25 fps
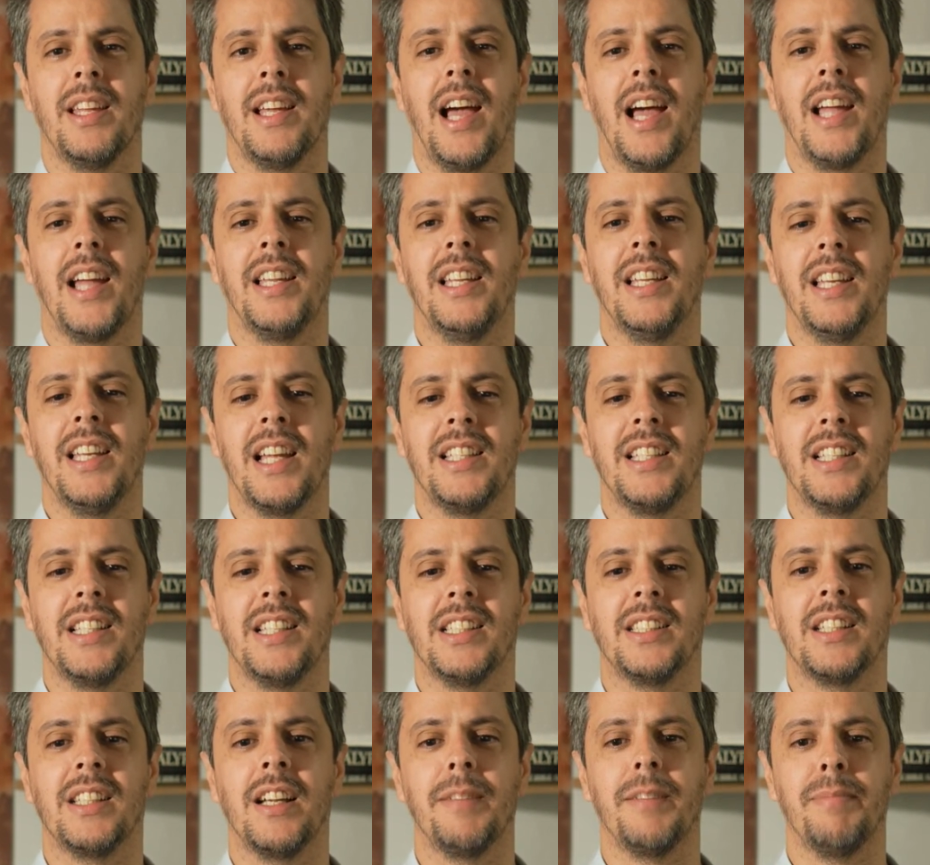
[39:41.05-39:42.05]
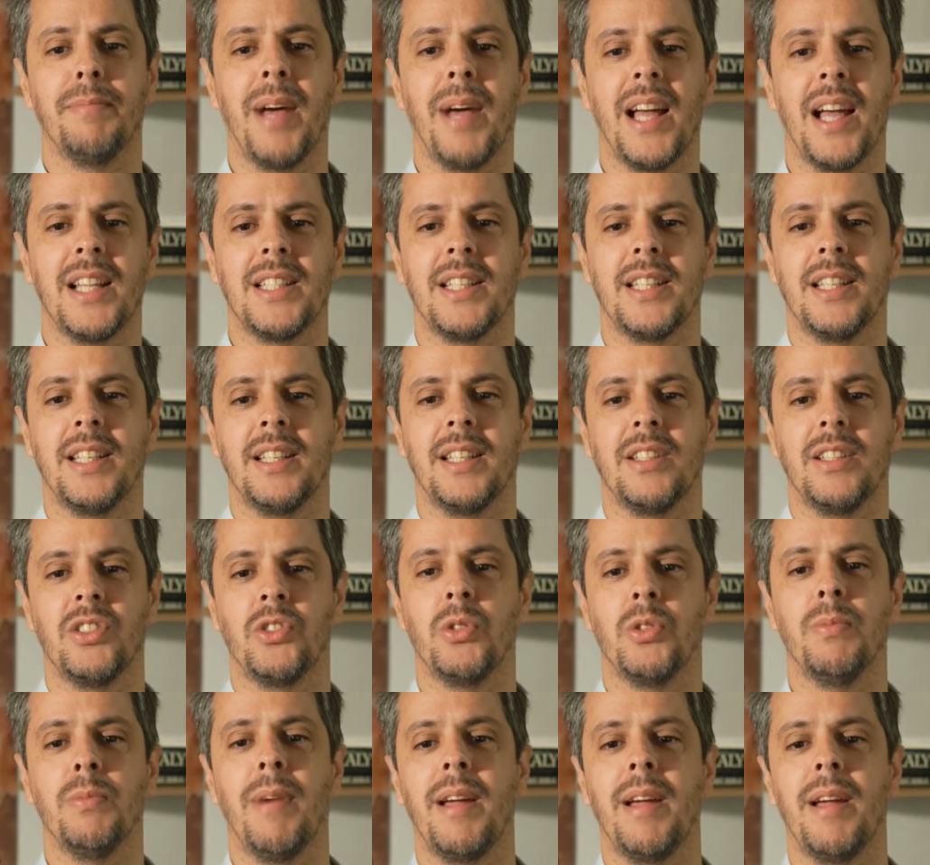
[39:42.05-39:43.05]
I didn't understand much.
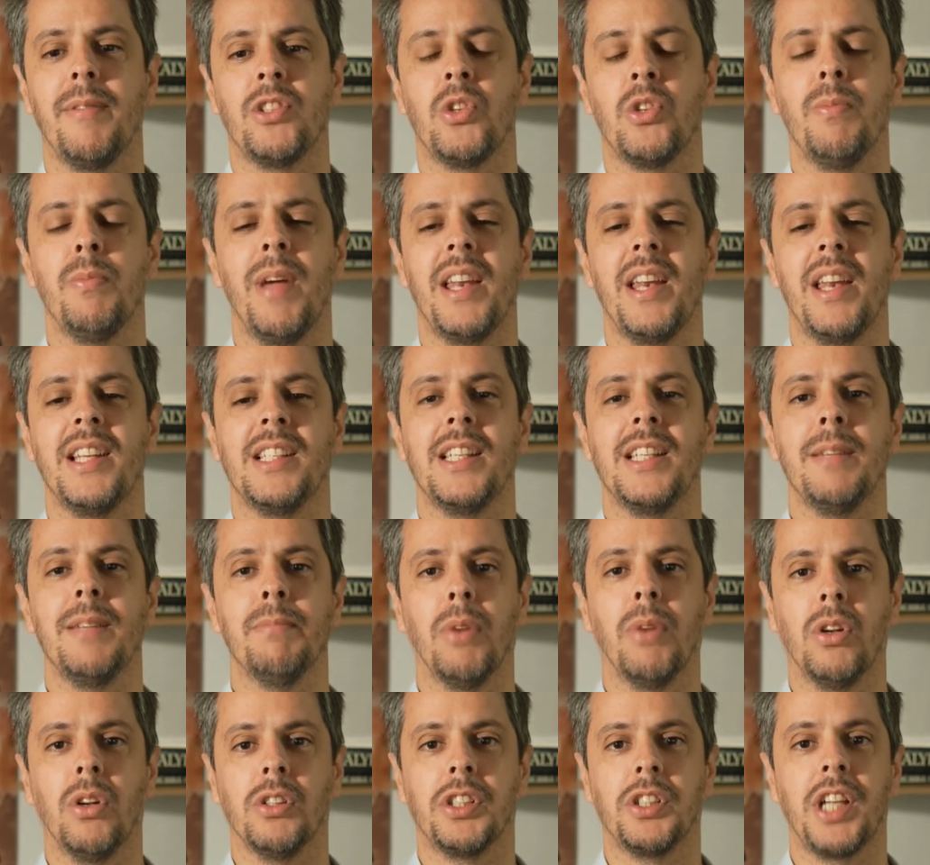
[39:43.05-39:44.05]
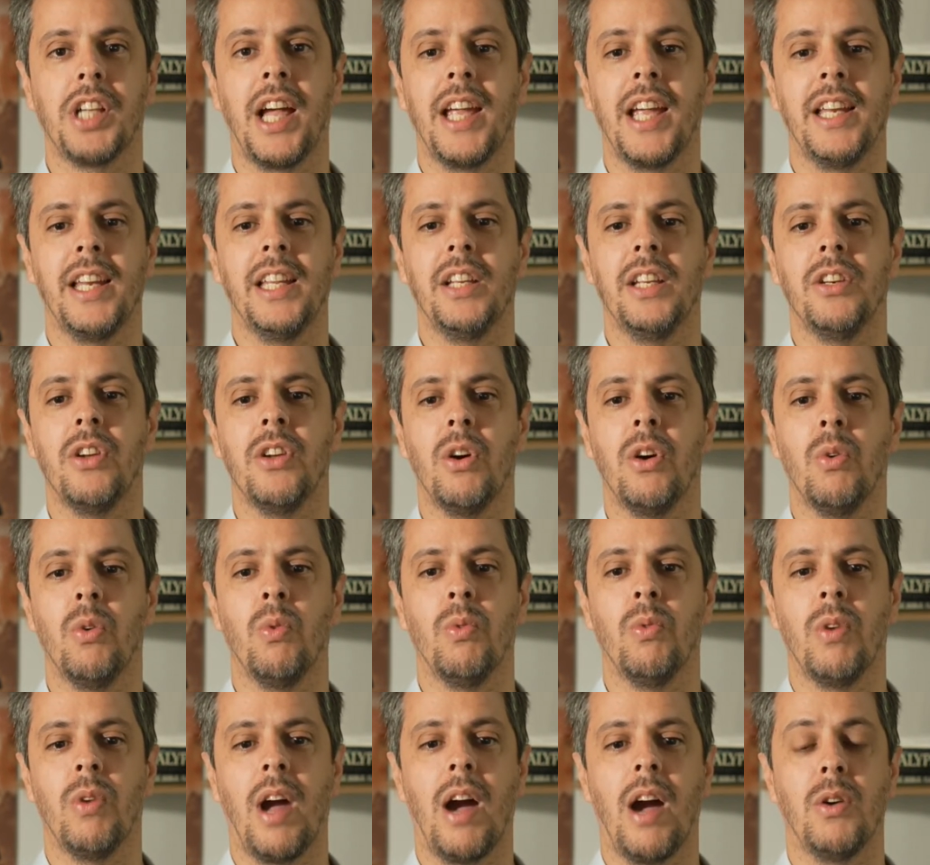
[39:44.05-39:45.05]
Too many symbols. I didn't
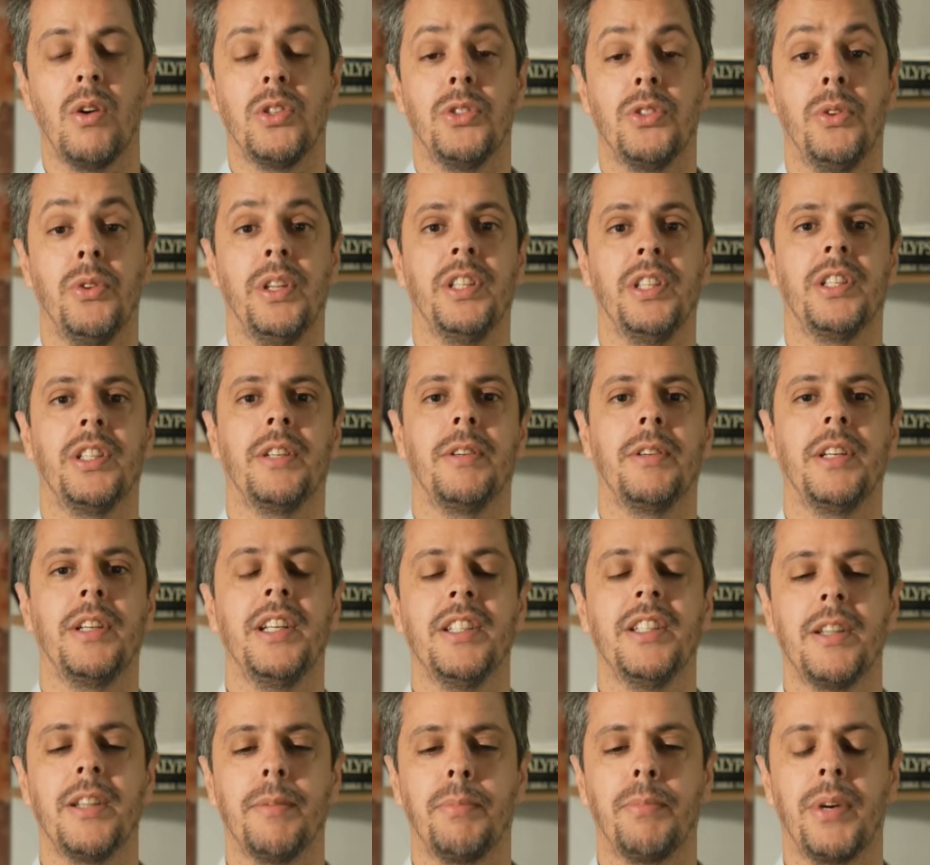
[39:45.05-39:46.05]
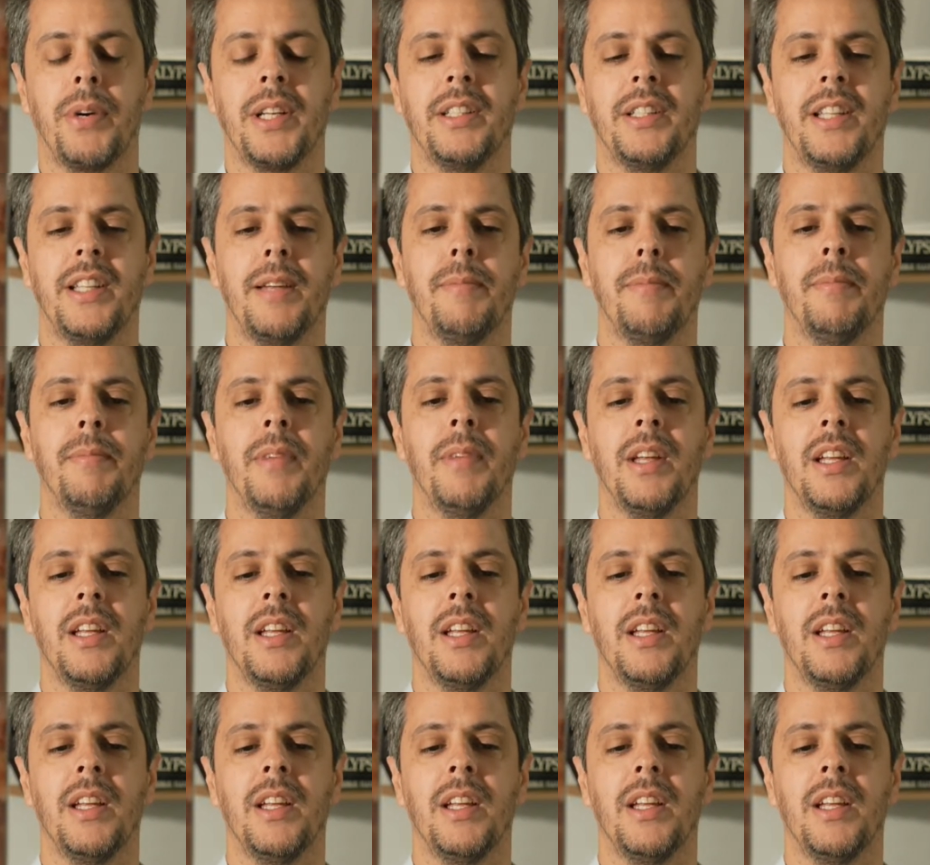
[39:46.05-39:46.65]
know how to interpret them.